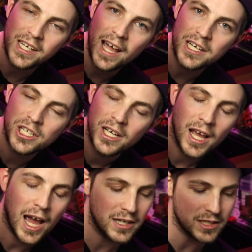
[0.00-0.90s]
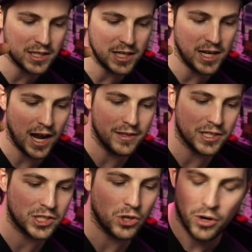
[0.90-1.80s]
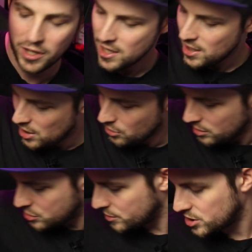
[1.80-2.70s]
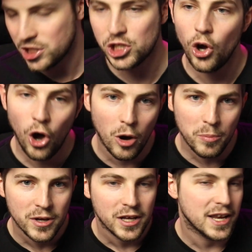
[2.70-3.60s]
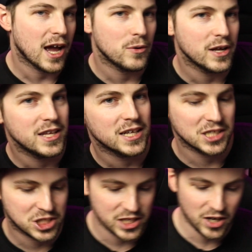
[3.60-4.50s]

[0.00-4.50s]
catch and the stock in order to adjust your hop. Now, in the SSG